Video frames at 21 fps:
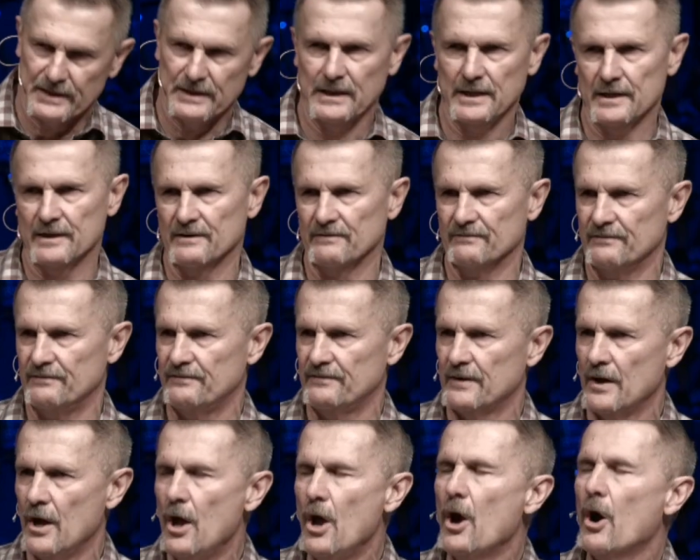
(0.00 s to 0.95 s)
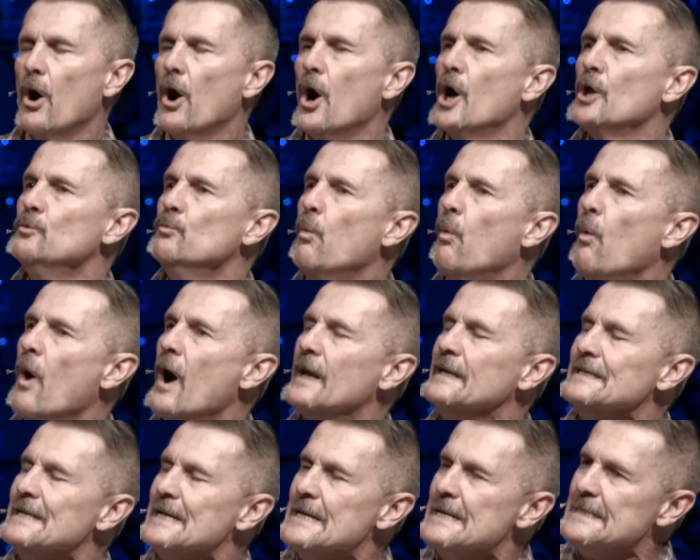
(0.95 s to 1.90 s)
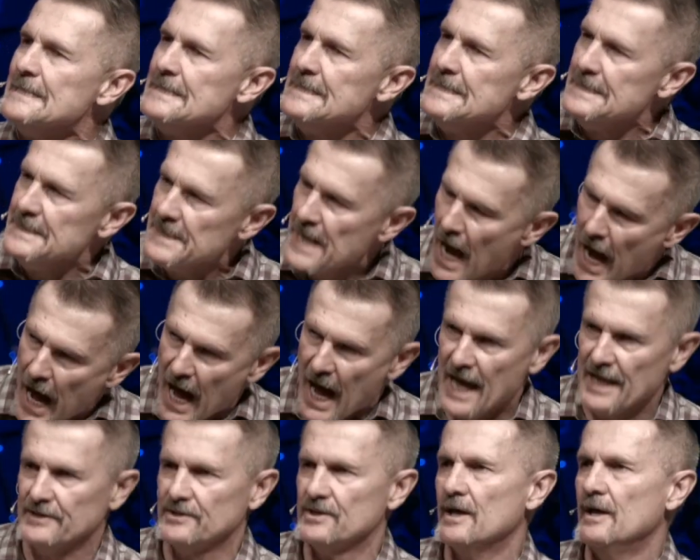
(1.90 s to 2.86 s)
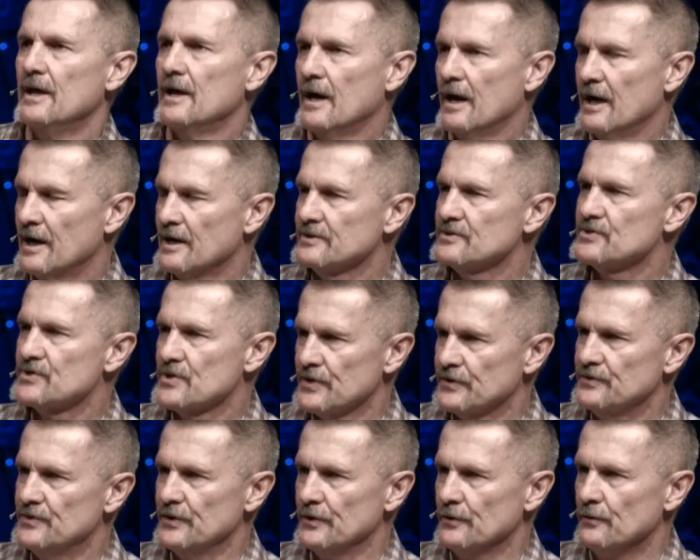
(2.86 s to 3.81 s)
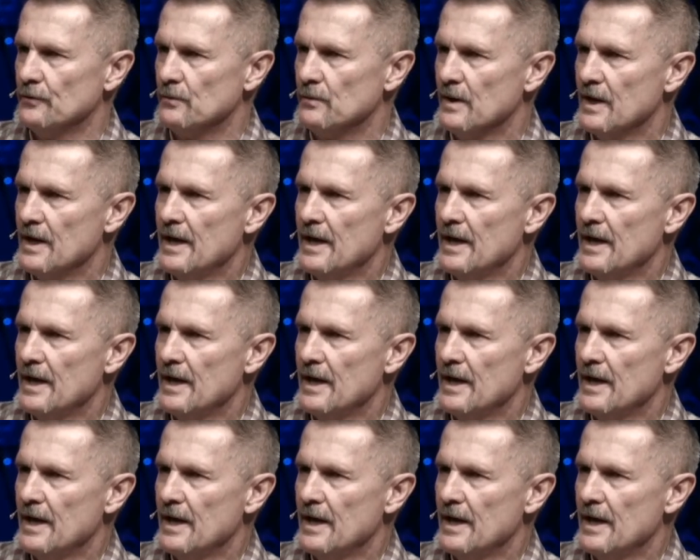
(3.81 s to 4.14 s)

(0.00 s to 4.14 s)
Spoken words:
live, on what not to do.